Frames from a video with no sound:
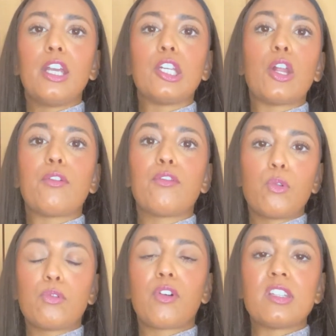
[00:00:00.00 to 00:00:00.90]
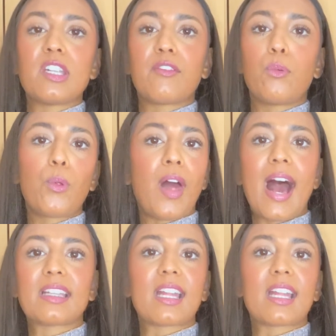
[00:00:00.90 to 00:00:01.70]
you know, full funding for that